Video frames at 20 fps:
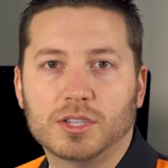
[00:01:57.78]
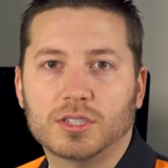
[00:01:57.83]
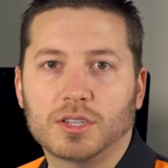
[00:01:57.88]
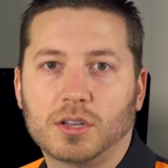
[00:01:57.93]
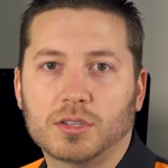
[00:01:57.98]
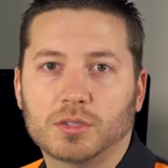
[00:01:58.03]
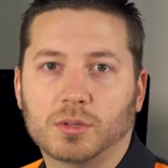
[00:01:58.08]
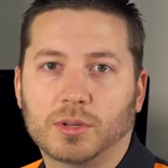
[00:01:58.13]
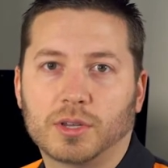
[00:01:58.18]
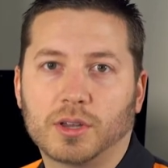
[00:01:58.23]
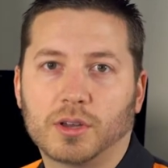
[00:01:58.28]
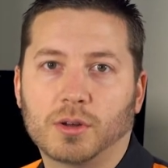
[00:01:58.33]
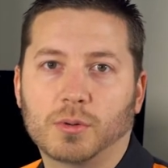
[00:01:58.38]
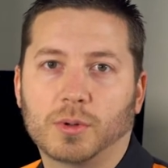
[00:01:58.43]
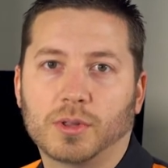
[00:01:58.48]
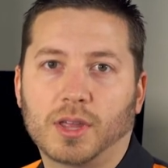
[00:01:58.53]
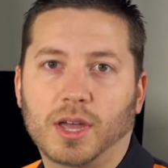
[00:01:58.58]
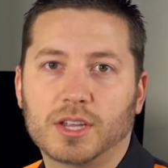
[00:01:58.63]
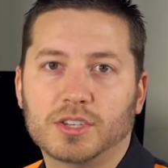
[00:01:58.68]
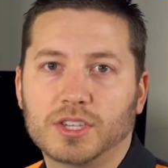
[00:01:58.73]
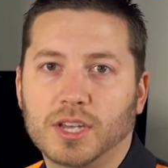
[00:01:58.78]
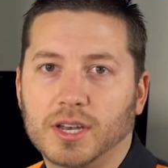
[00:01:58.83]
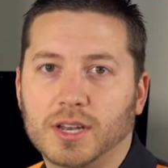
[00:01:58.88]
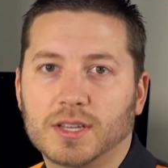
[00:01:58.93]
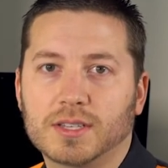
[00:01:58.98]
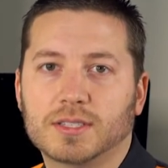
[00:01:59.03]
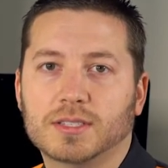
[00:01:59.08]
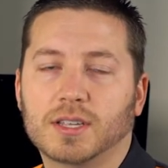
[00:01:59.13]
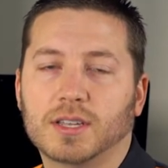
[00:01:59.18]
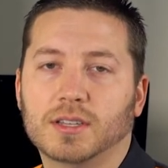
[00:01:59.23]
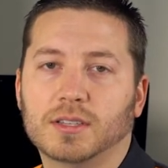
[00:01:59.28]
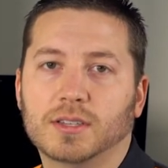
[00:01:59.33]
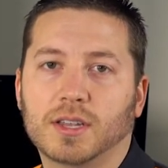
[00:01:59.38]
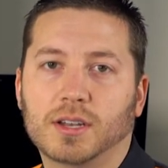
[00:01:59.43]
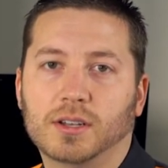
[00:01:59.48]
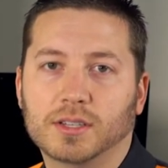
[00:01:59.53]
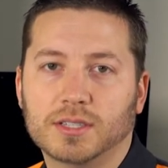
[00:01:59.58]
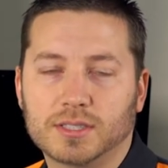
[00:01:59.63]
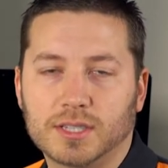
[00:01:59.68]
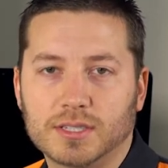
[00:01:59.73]
is also here with hygienists and
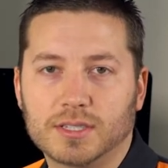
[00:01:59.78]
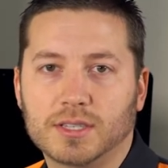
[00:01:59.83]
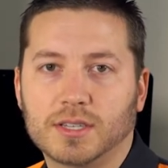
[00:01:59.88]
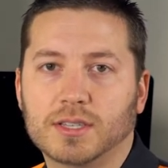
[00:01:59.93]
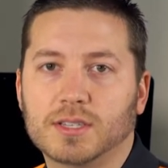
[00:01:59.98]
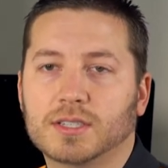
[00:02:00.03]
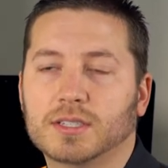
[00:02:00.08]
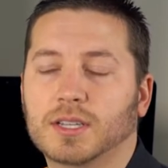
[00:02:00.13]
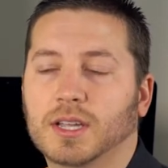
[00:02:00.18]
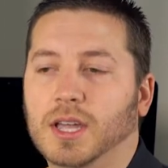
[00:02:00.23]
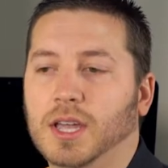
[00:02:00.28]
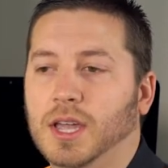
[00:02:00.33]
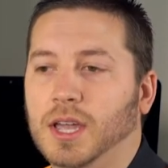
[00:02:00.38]
dental assistants.